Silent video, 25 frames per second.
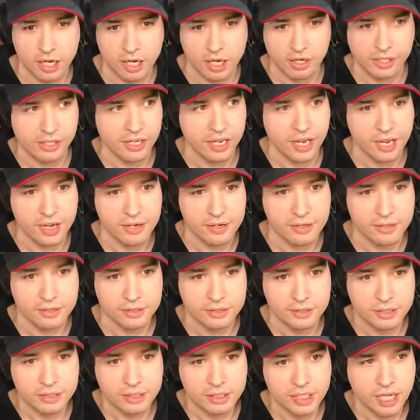Okay.
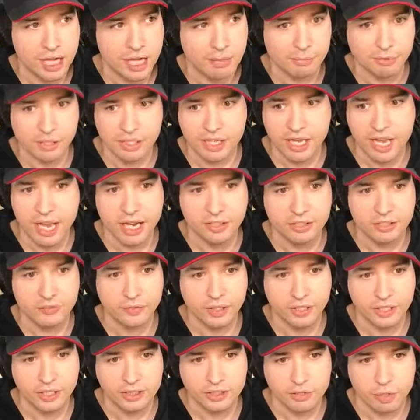I'm gonna
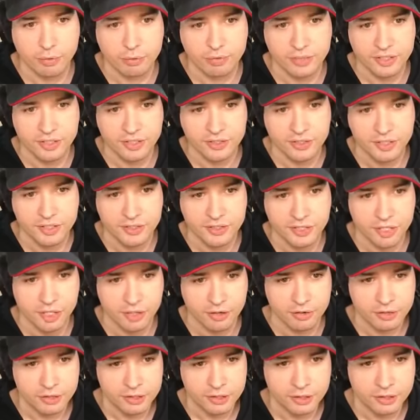activate extra resistance
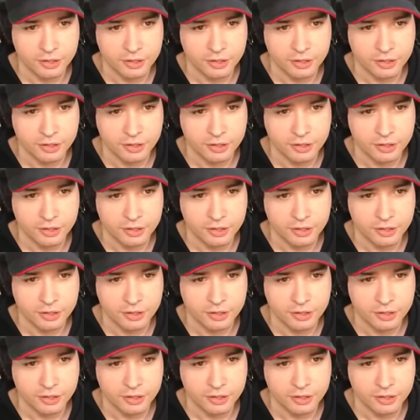here.